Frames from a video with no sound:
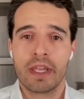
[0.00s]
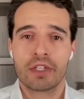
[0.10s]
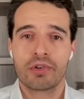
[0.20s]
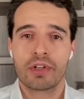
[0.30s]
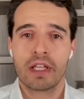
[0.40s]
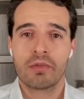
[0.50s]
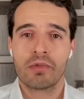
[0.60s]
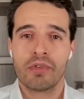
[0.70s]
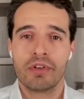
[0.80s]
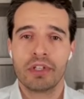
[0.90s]
make sure that
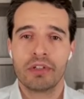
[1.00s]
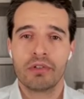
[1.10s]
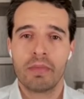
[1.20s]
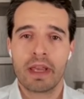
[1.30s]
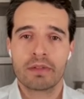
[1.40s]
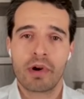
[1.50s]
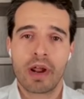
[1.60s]
we return to best